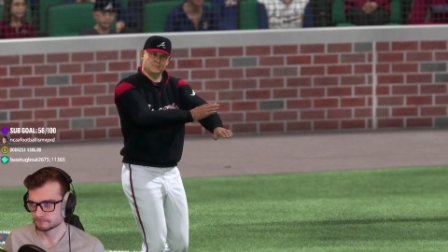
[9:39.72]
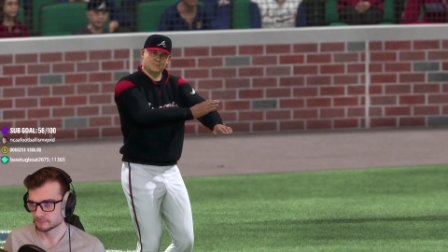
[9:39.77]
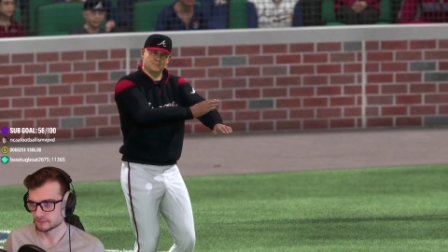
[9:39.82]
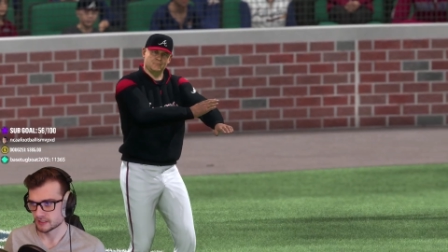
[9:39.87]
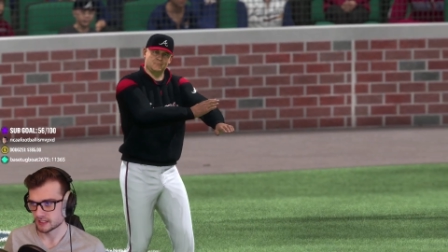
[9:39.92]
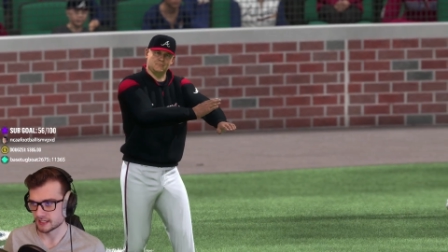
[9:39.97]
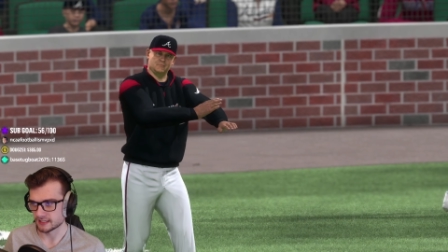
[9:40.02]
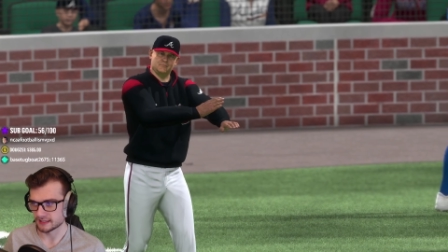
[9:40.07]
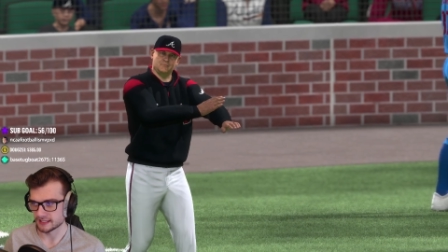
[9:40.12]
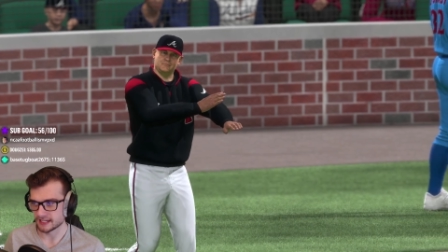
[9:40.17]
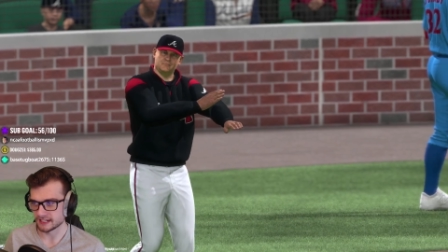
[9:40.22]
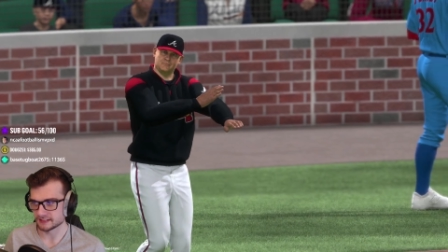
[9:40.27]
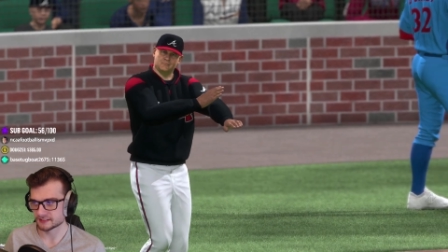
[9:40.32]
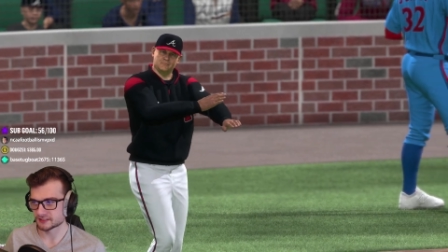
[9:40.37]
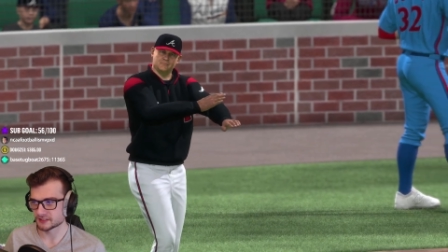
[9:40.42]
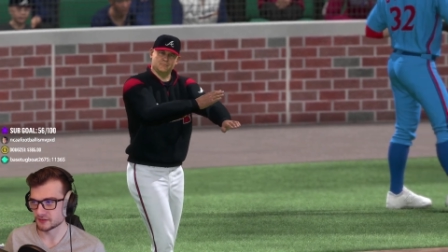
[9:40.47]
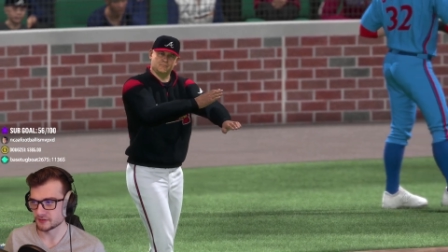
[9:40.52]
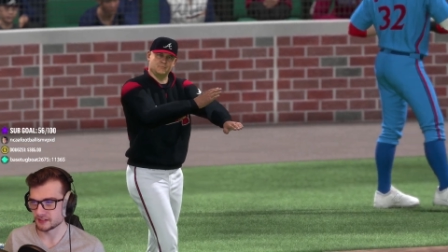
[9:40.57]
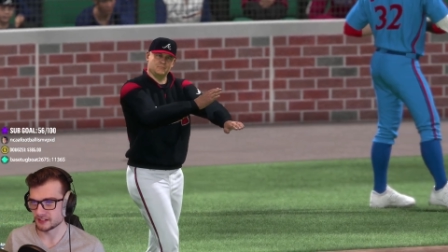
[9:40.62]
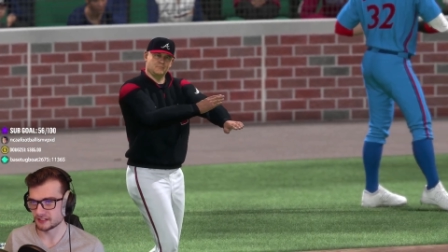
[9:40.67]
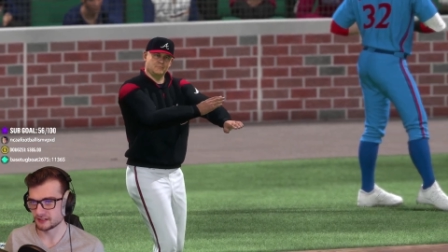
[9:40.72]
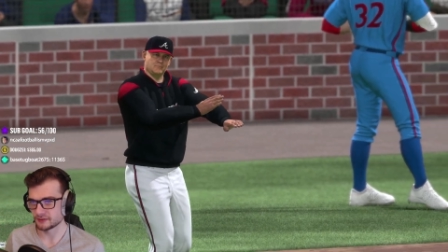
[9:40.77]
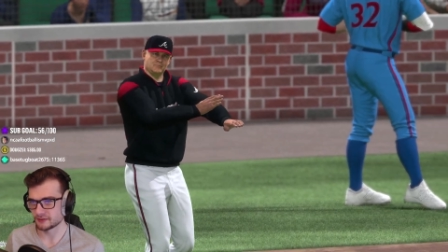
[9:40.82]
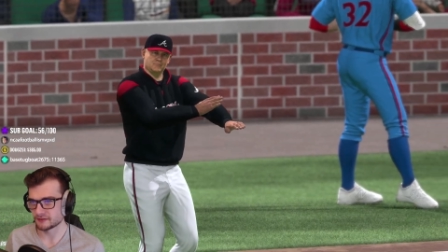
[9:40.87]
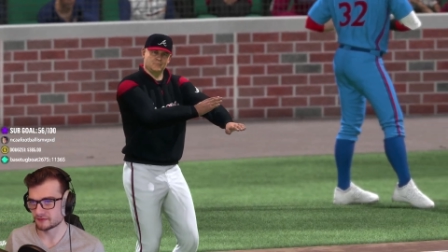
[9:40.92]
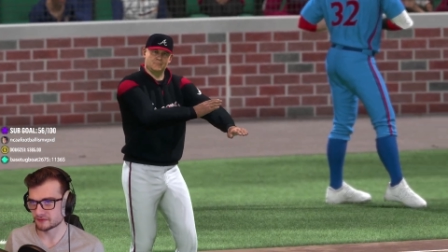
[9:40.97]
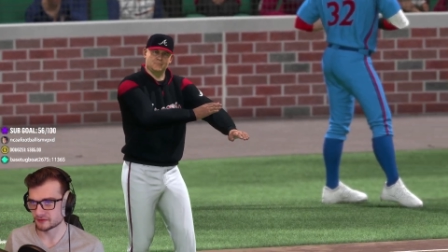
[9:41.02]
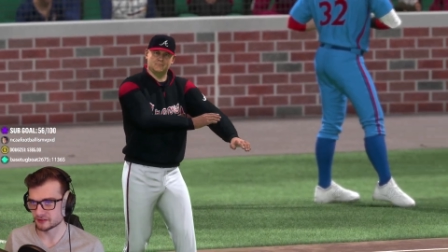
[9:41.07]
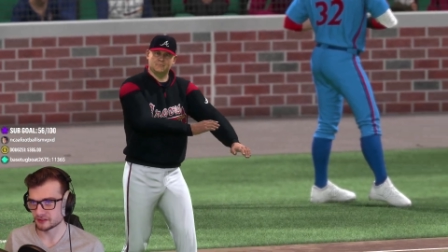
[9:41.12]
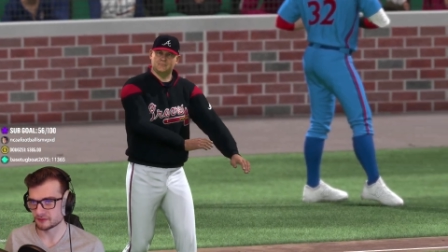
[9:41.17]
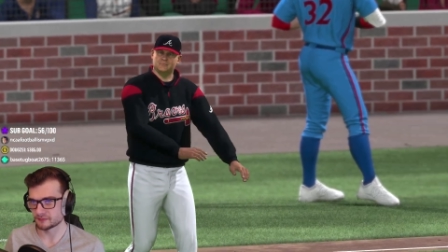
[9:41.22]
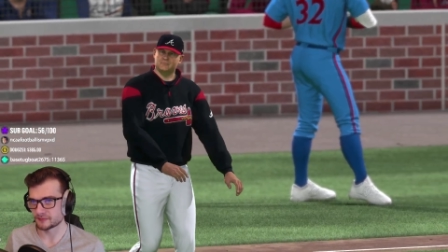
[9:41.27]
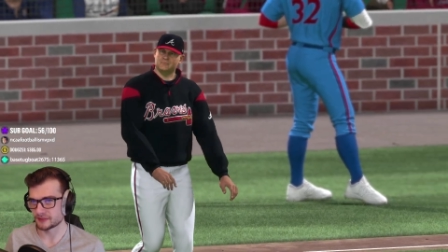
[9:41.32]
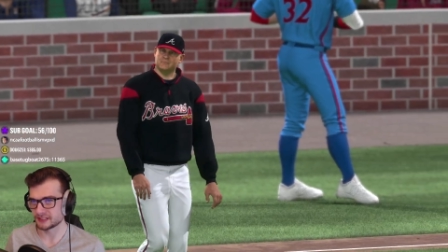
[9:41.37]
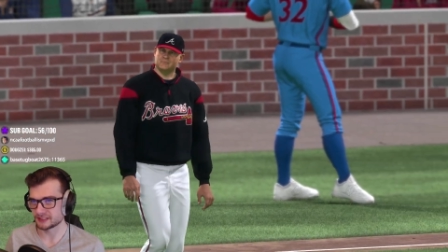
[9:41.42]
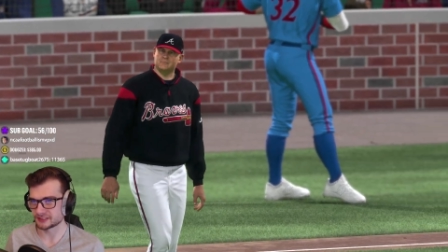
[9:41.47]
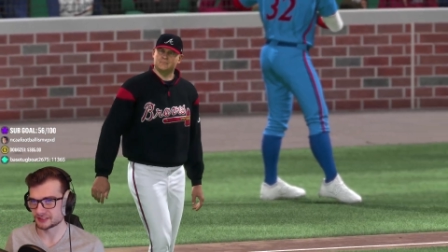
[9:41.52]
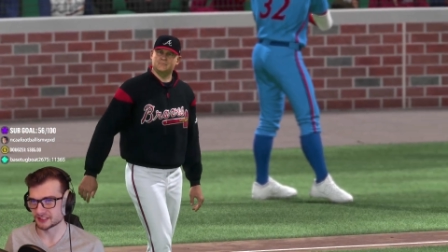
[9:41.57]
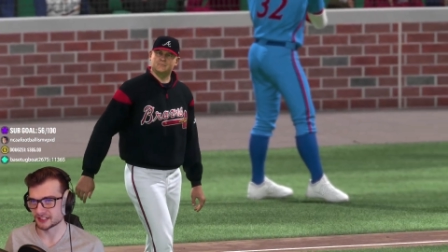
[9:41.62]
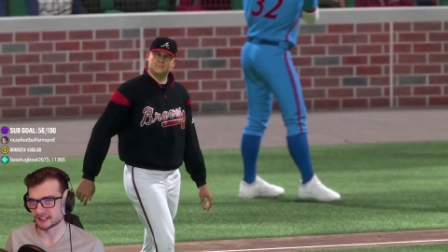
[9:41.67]
And that is going to do it for their
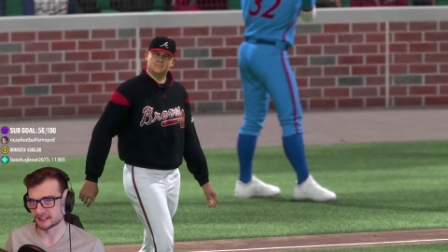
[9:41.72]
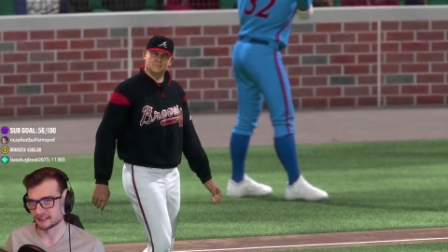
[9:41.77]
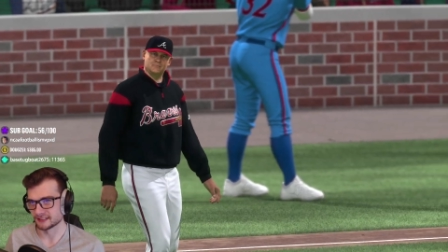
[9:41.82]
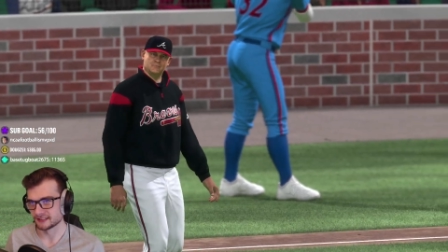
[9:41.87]
pitcher.